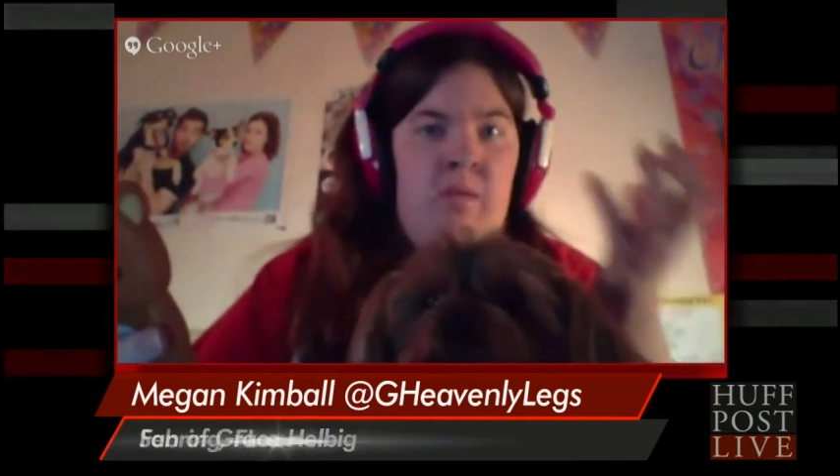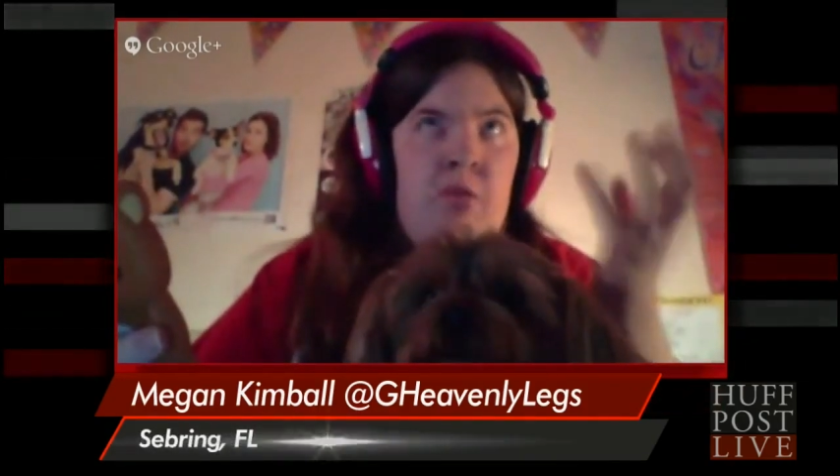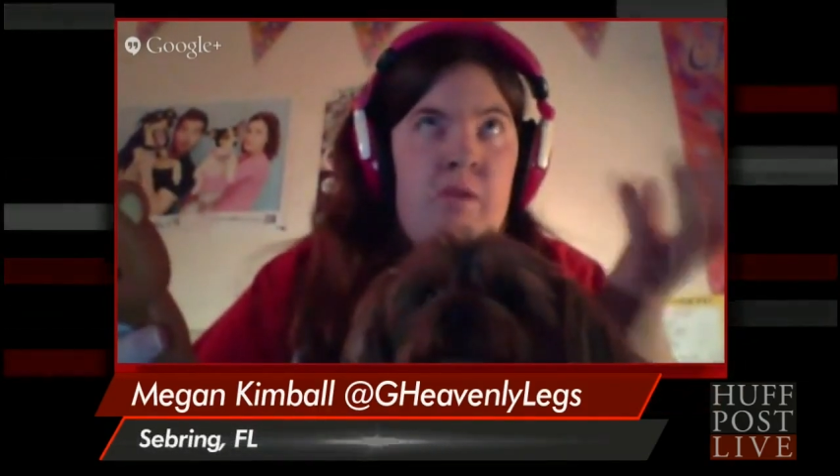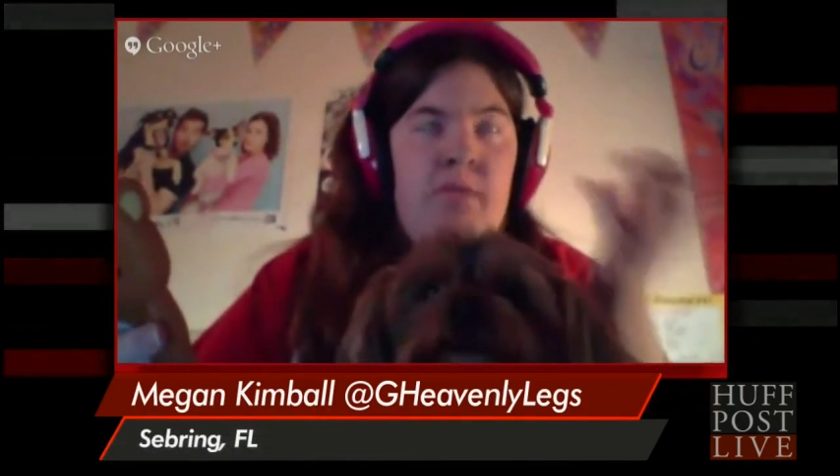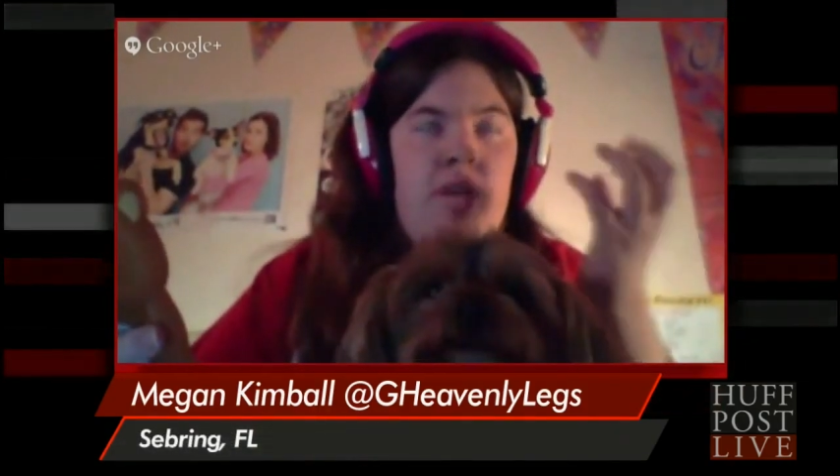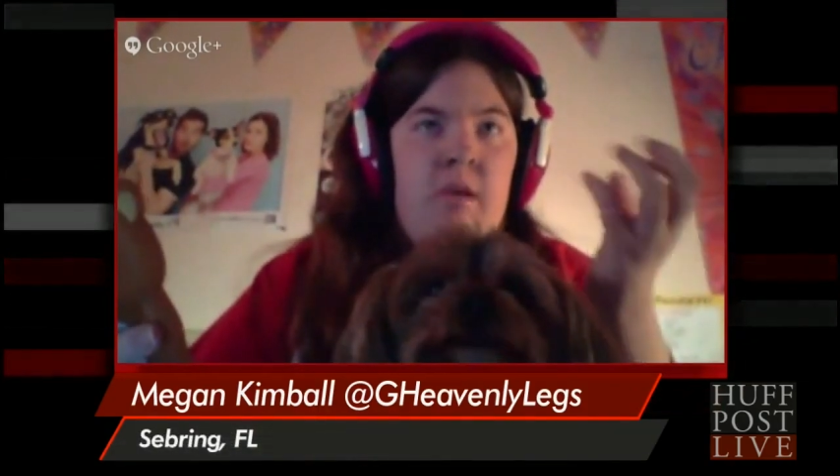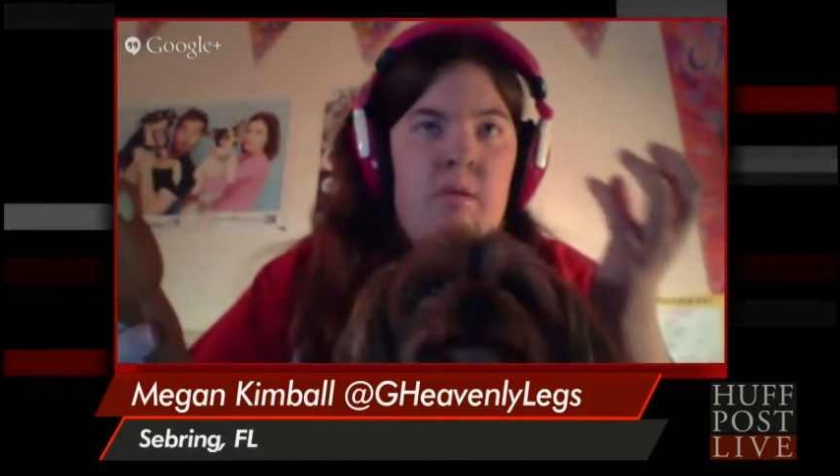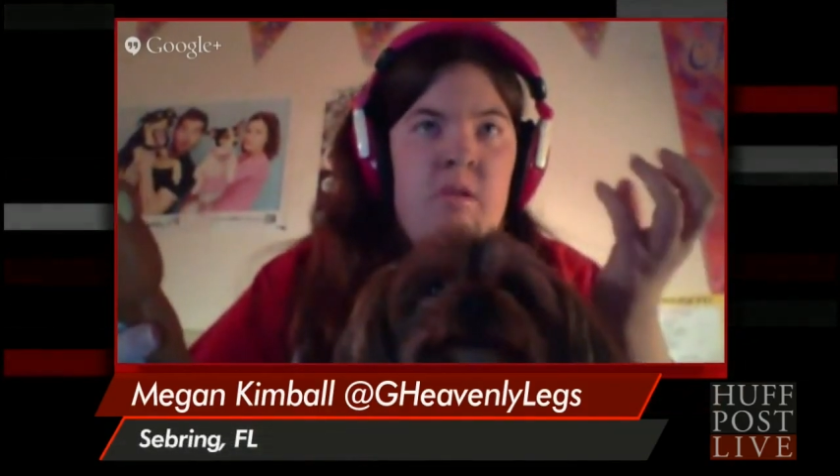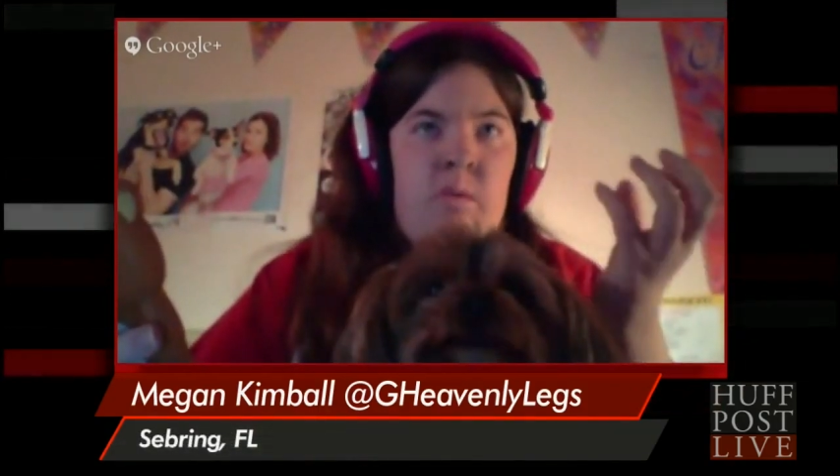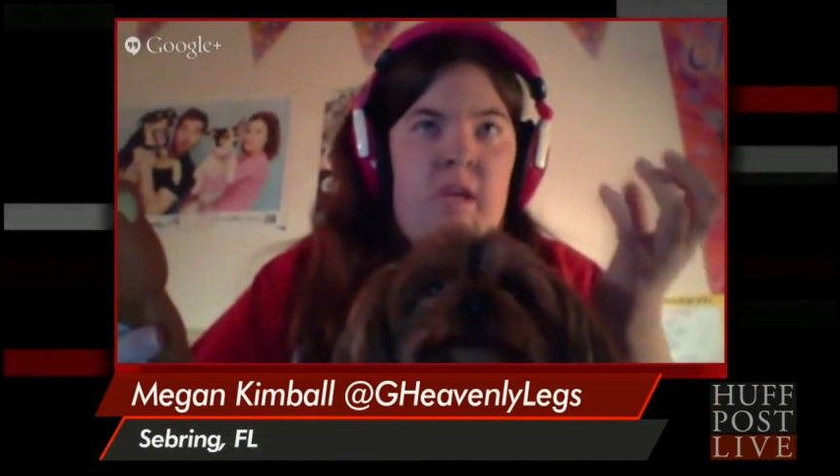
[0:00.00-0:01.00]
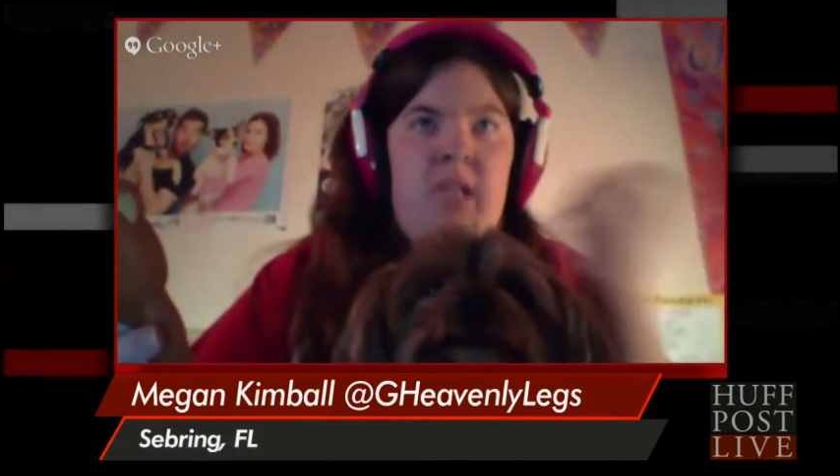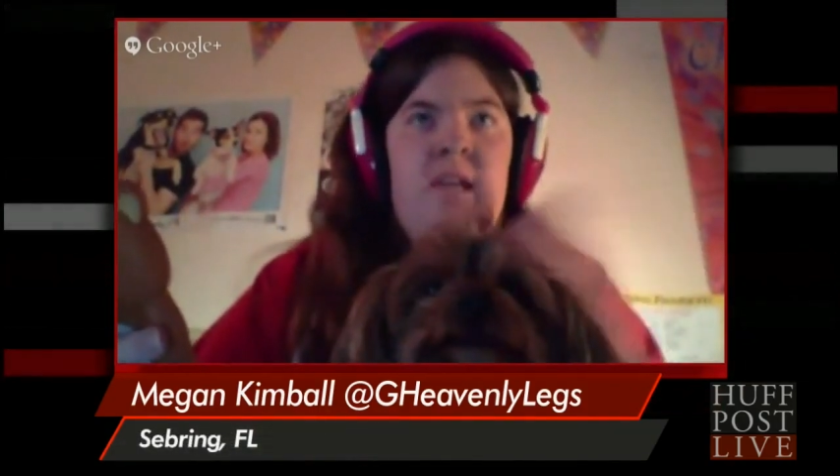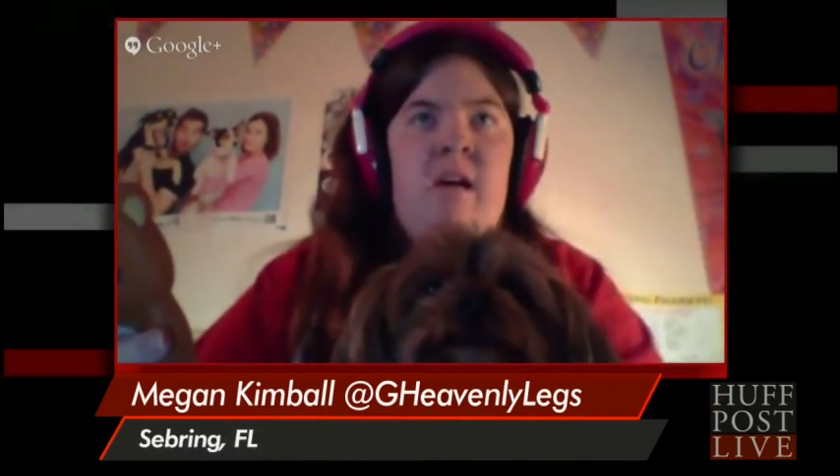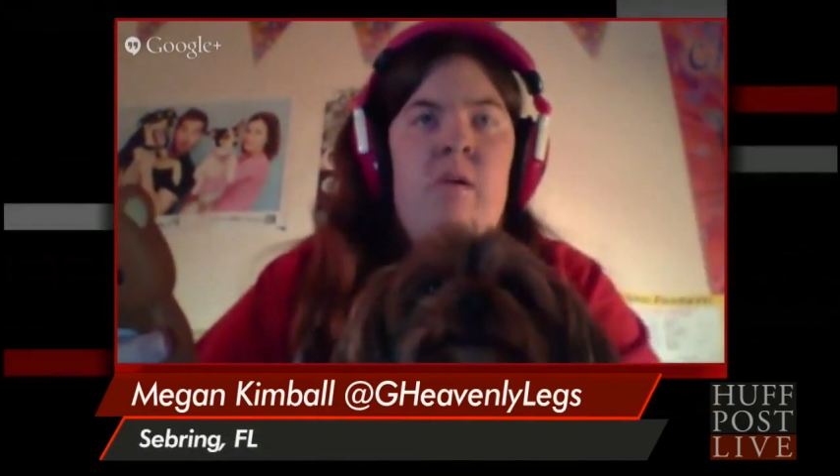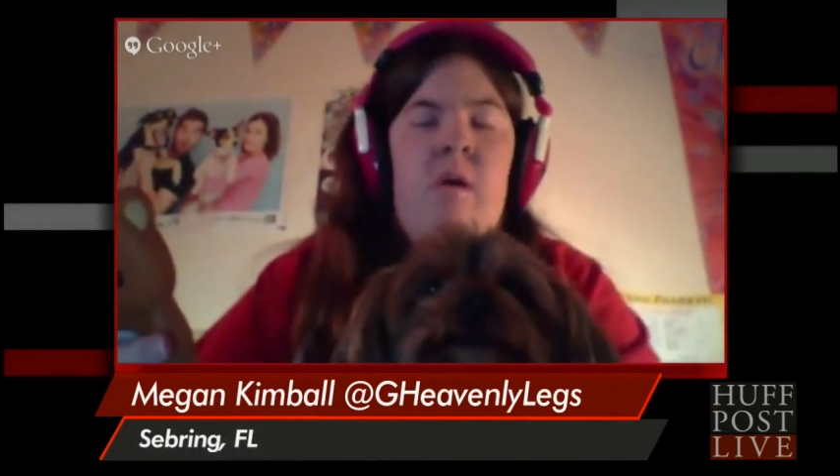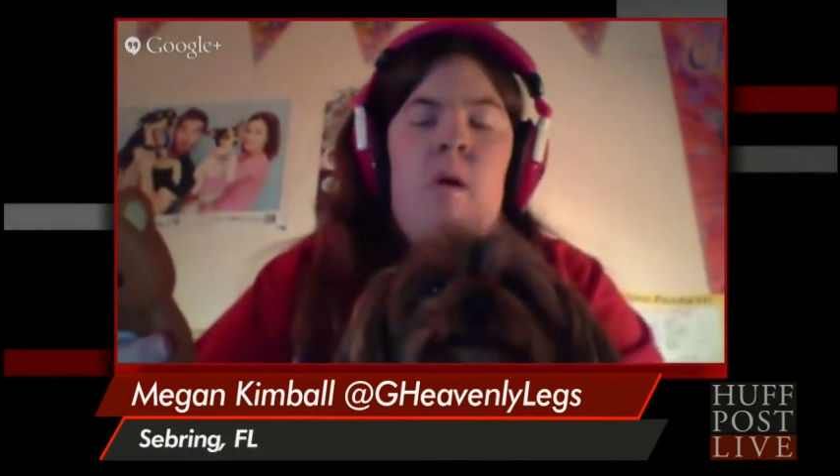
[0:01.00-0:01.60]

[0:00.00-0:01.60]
three videos a week now. Mm-hmm.